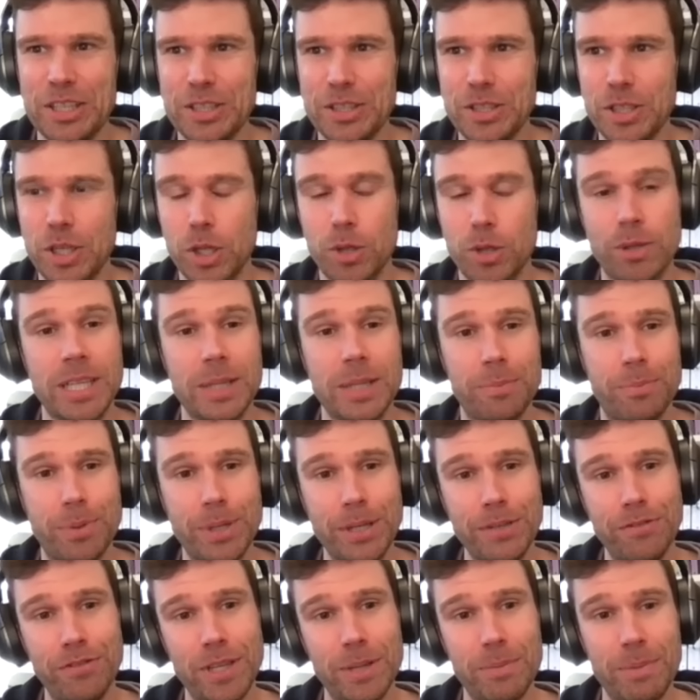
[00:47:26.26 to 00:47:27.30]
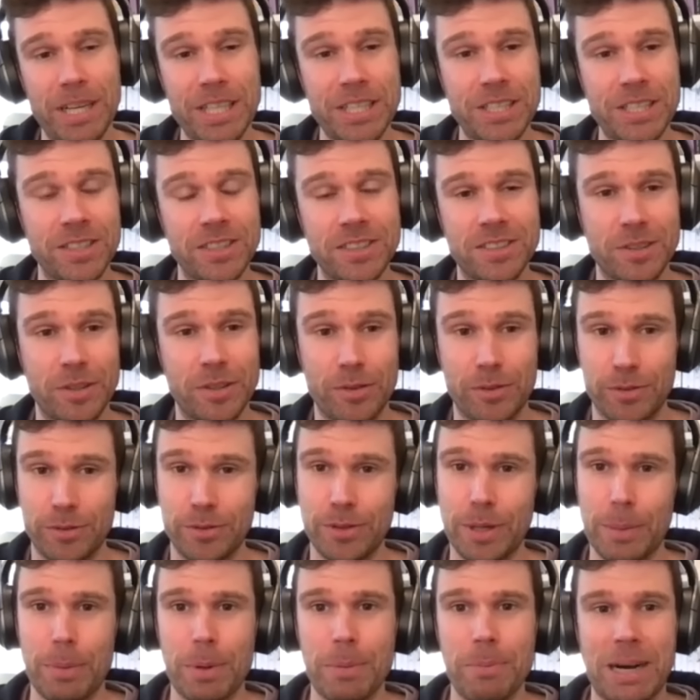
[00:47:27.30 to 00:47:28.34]
You already briefly mentioned
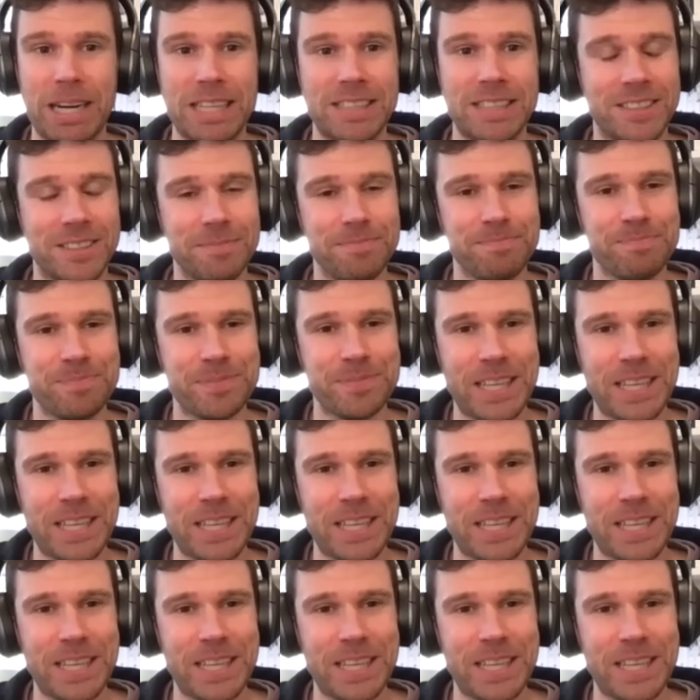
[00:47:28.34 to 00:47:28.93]
rapamycin.